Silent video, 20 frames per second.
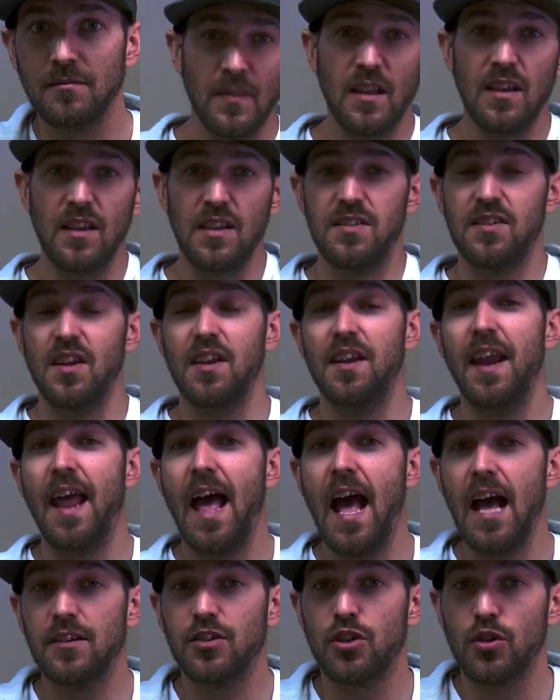It's a
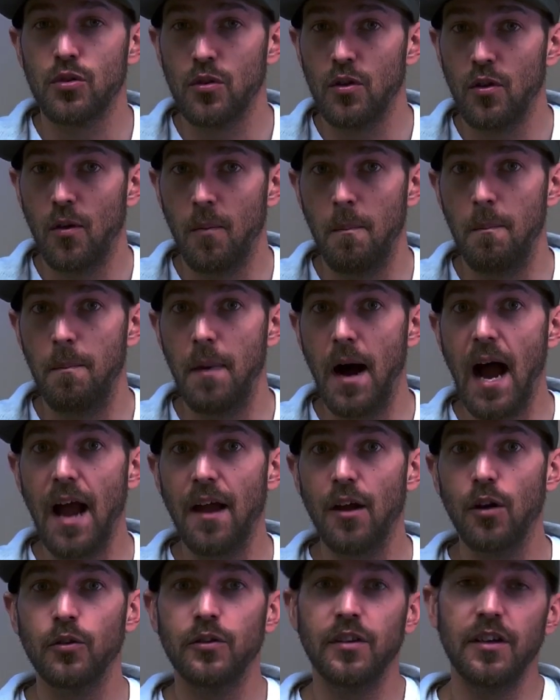natural,
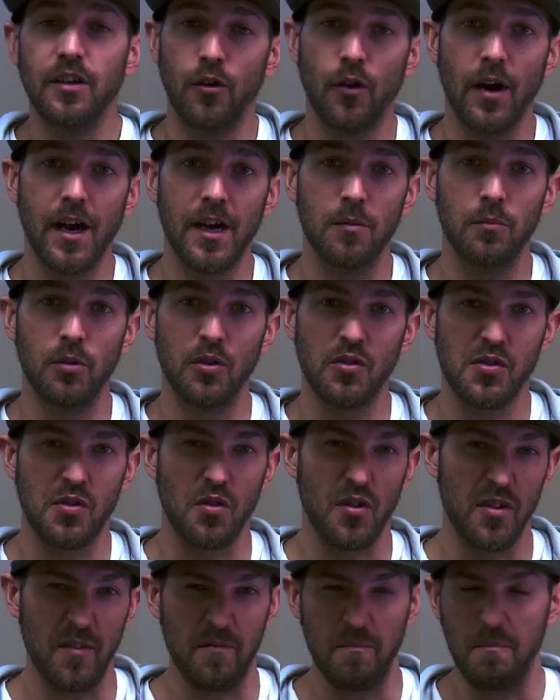biodegradable sort
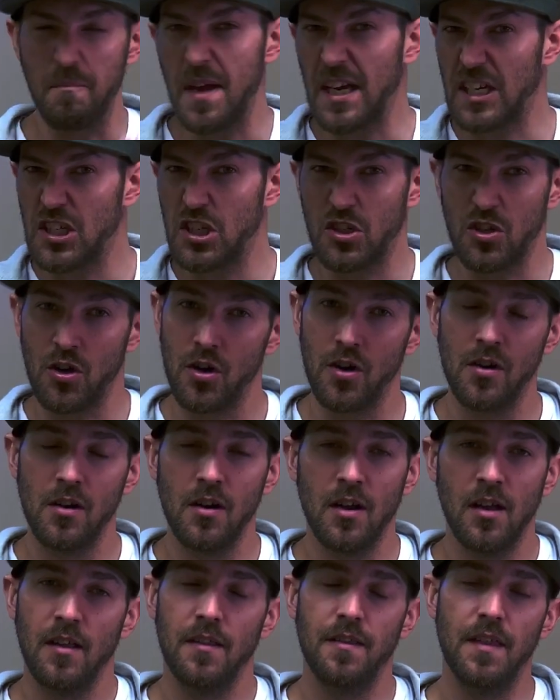of mixture
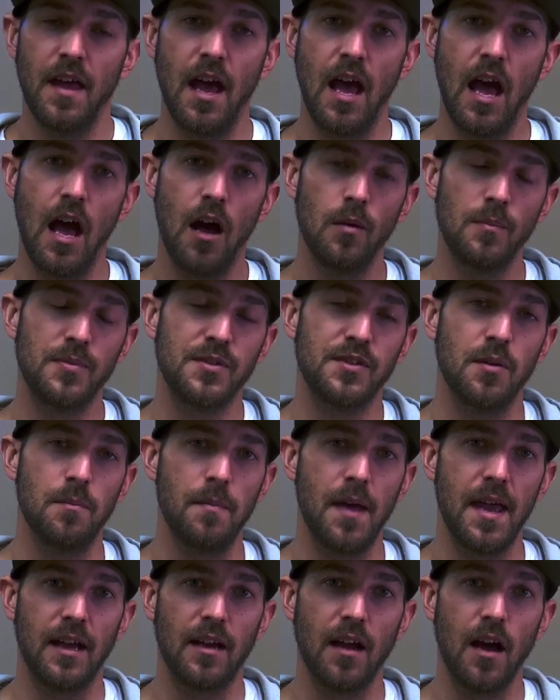that helps to
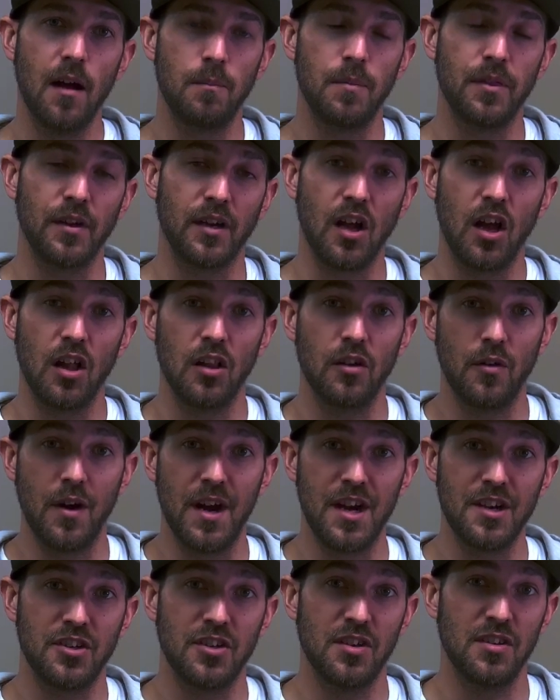make up the
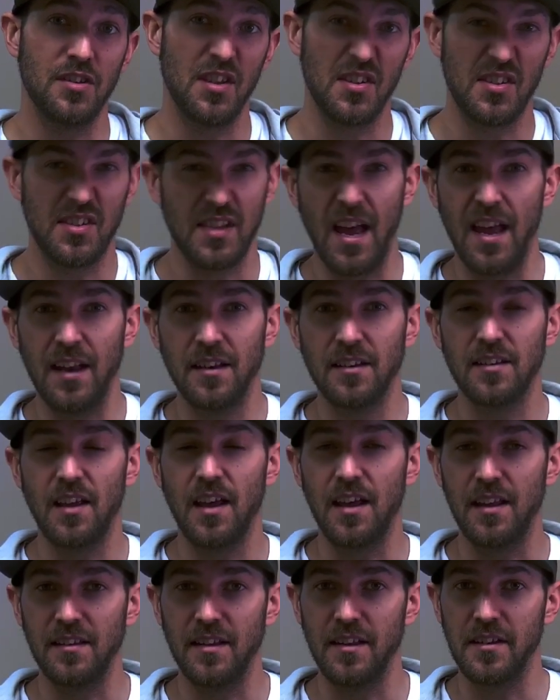coloration, the scent,
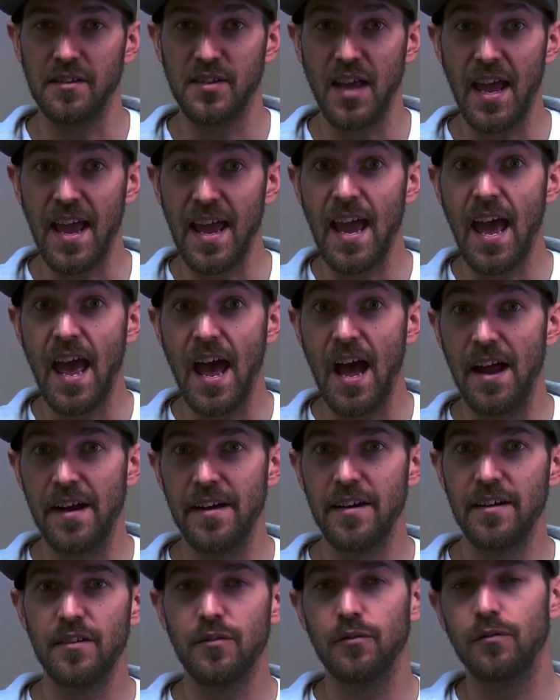and the
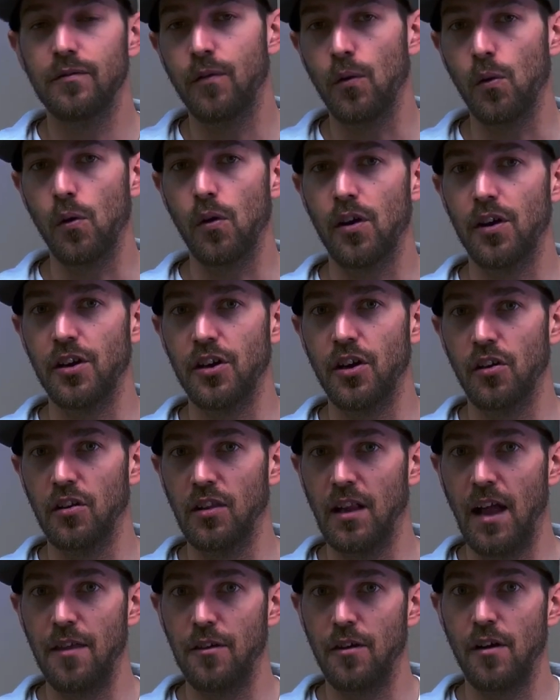tan for your
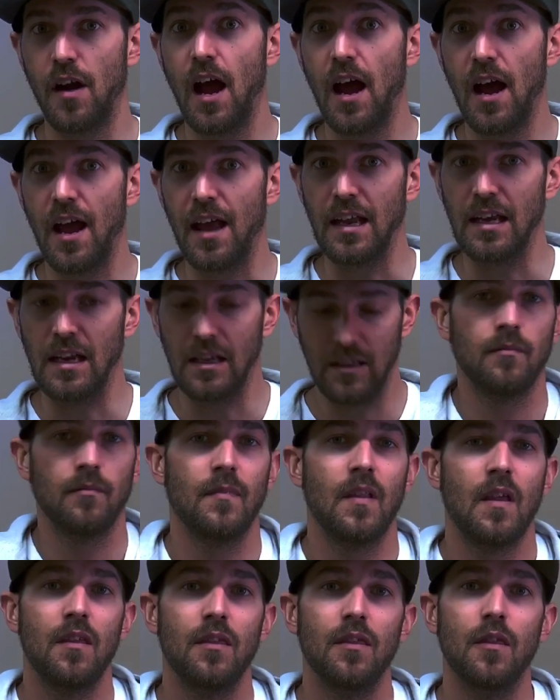leather hide.
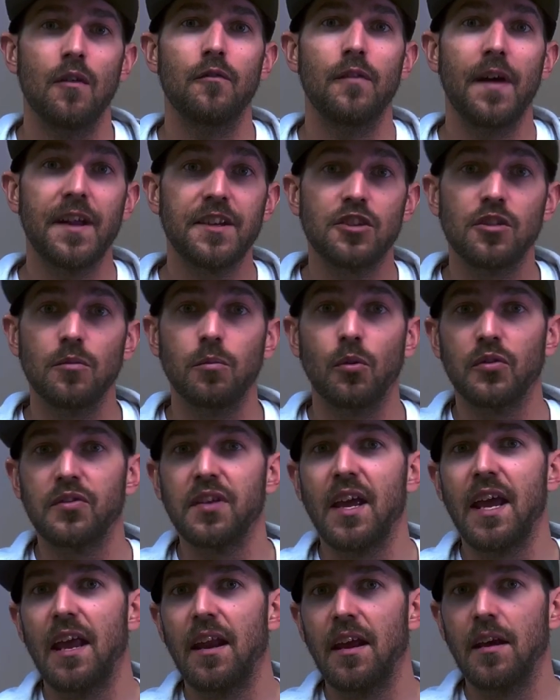The vegetable
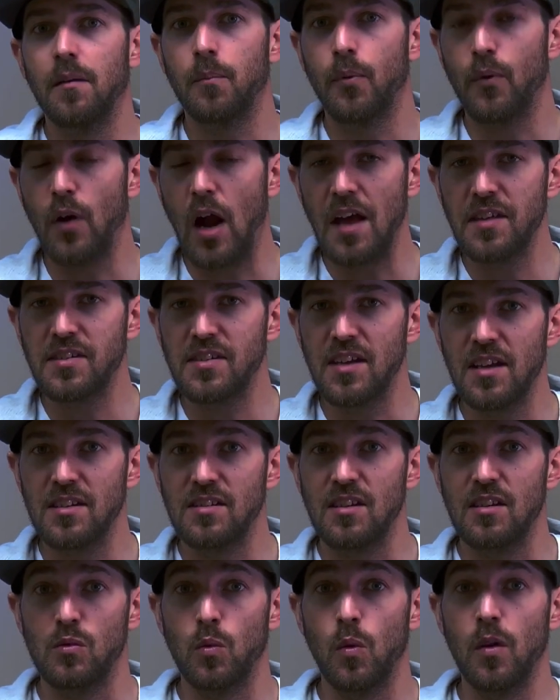tanning process
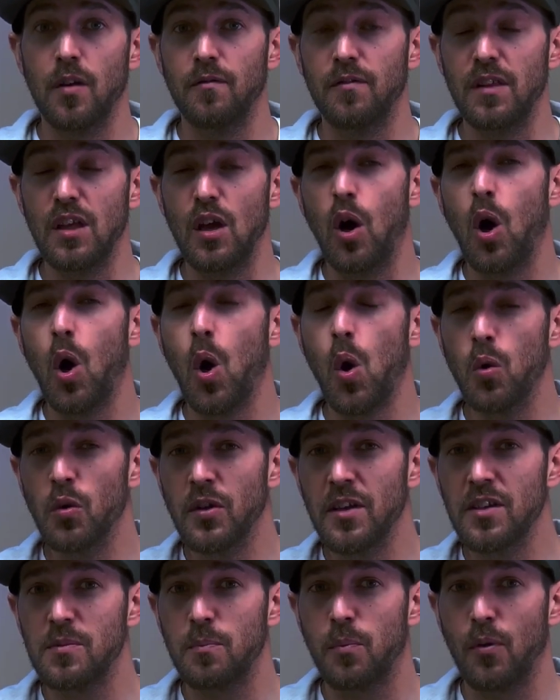is one of the
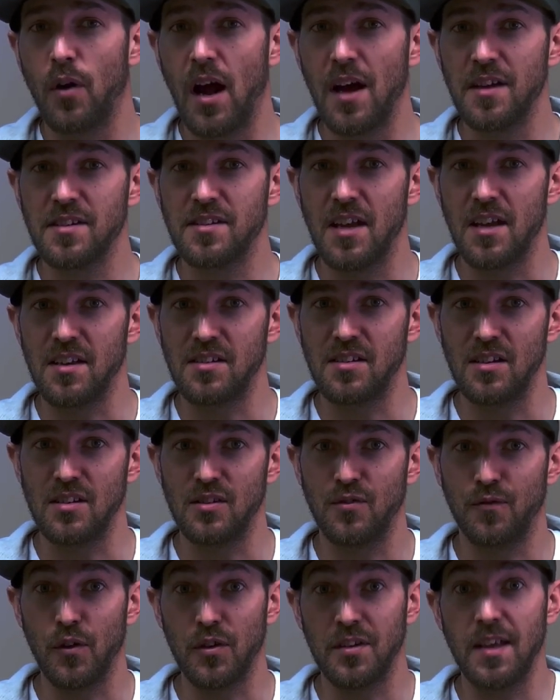oldest processes
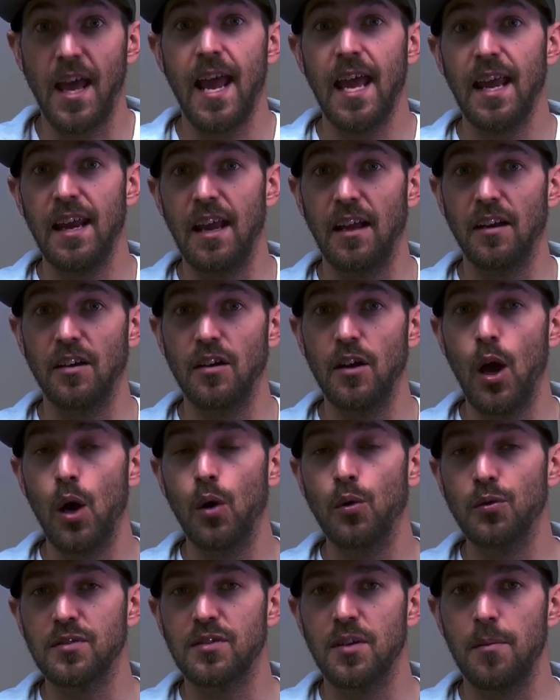for tanning
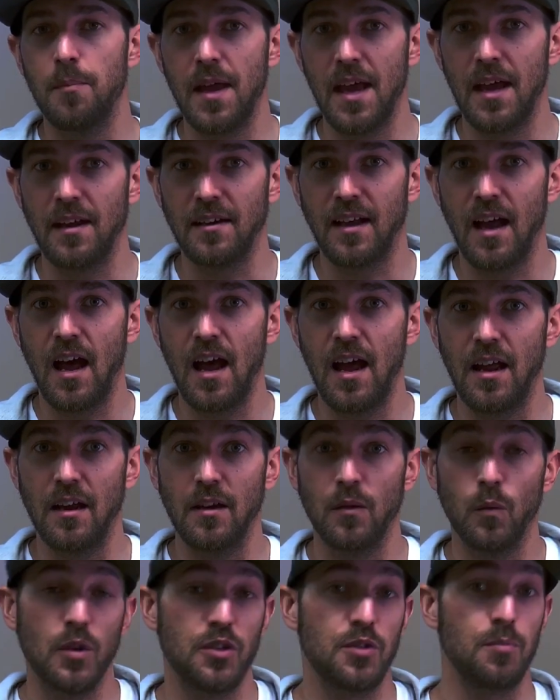known to mankind,
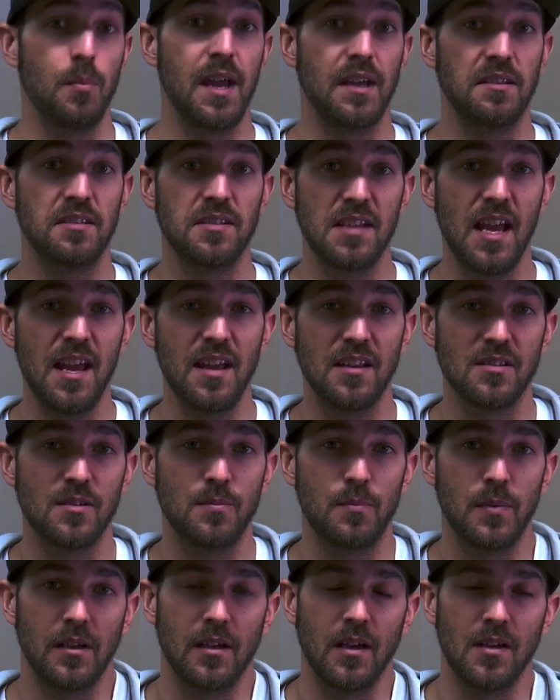which makes sense
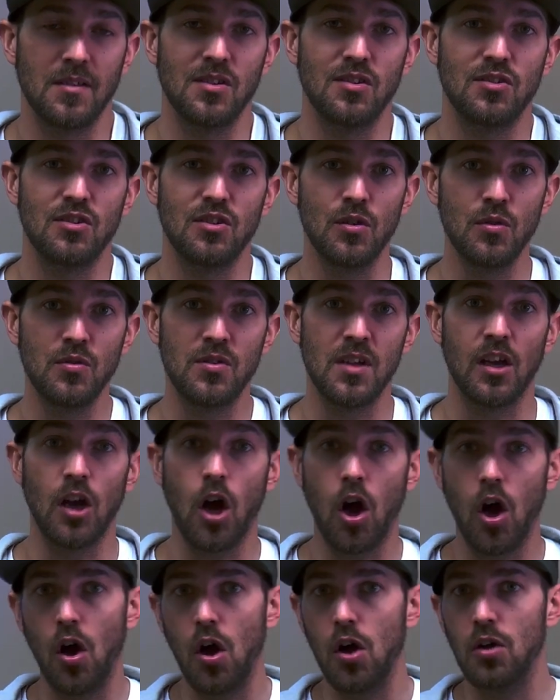because it's using
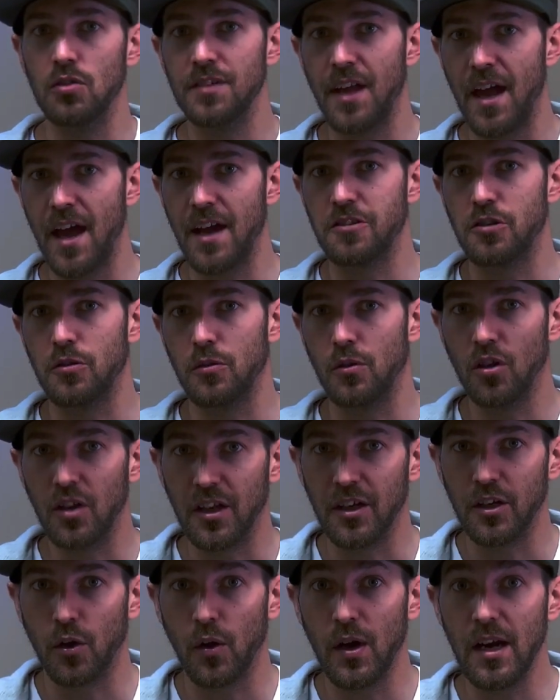all natural
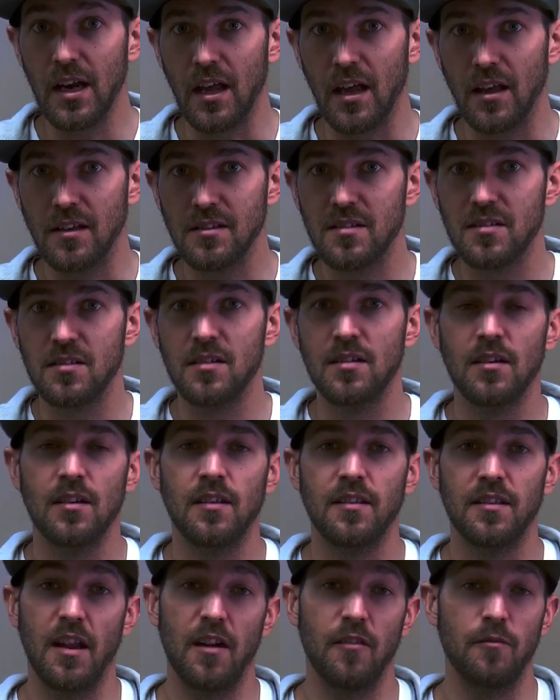ingredients
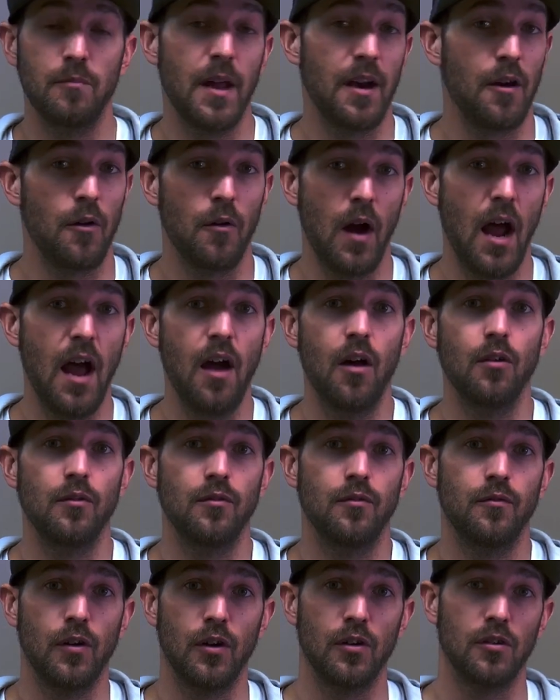that have been around
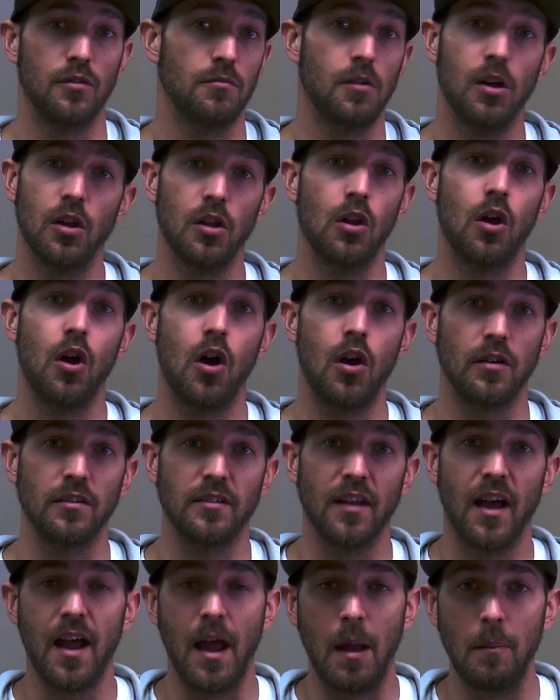for a long
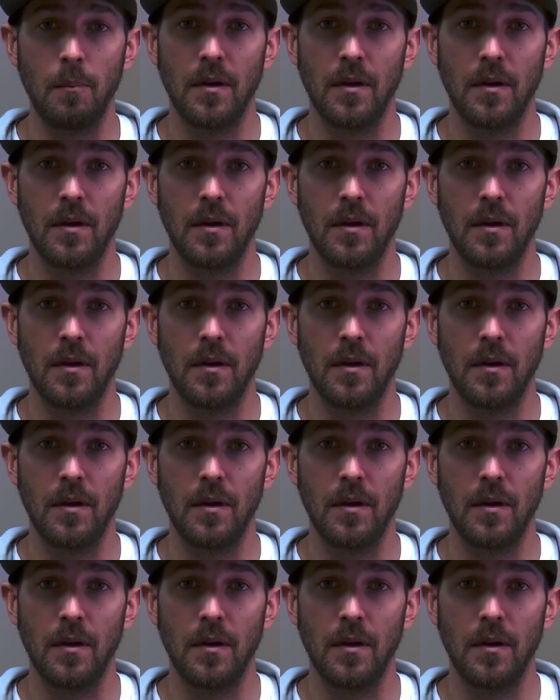time.